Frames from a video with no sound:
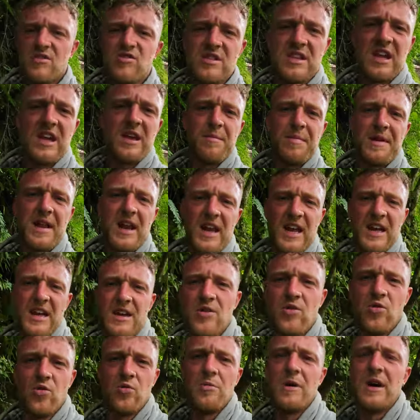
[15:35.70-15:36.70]
deep
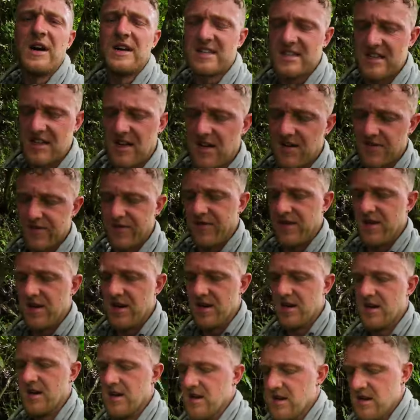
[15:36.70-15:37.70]
clean all my
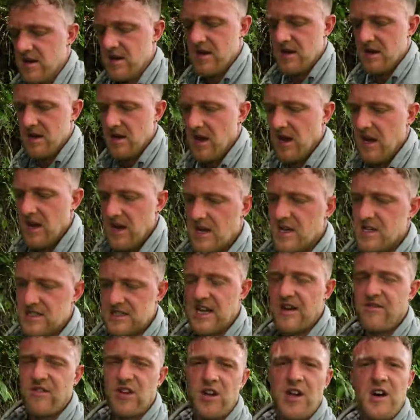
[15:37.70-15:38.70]
stuff, and
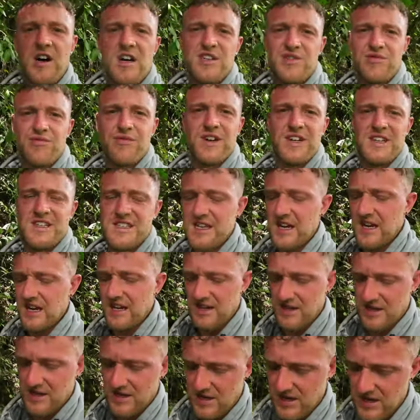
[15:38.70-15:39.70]
just have a nice
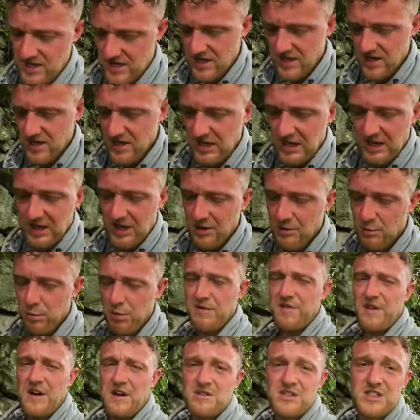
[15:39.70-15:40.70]
reset. We
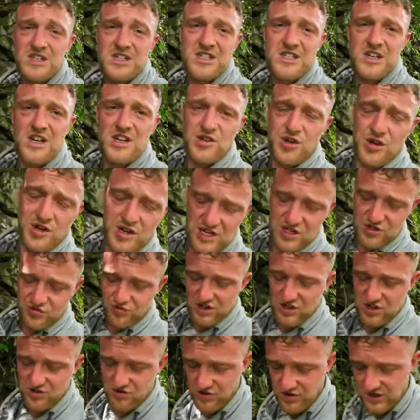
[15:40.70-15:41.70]
found such a nice
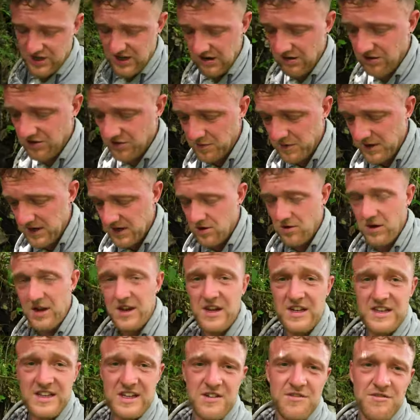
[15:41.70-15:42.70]
restaurant there as well,
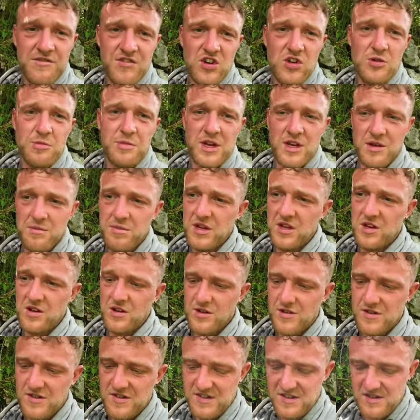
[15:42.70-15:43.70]
and I didn't film it
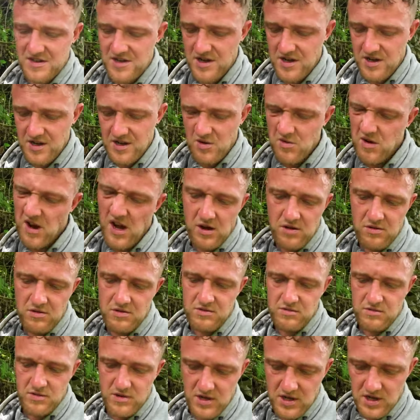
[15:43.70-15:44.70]
because, well,
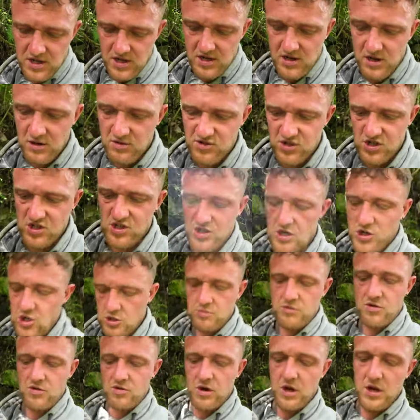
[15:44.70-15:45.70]
it was just a
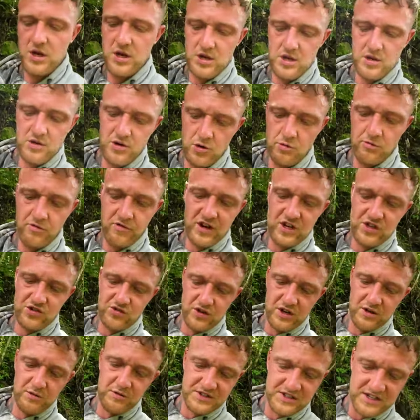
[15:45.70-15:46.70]
normal
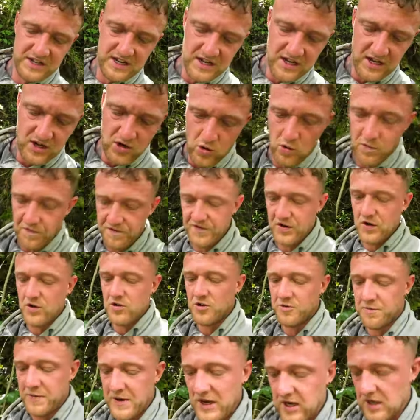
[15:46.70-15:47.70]
restaurant. It wasn't any cool
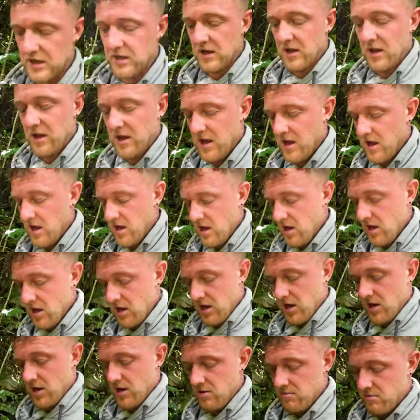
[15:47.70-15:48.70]
food, but
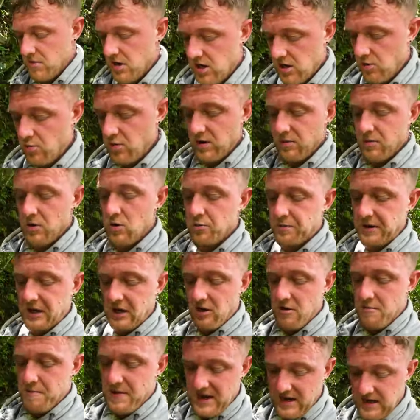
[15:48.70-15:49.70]
we will be
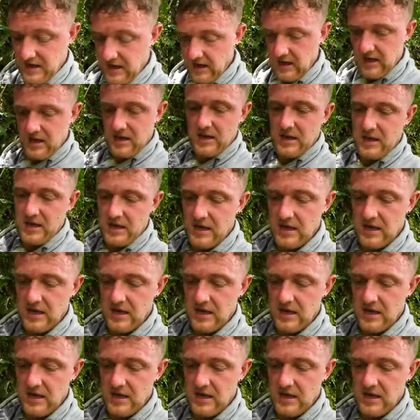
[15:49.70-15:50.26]
going back there,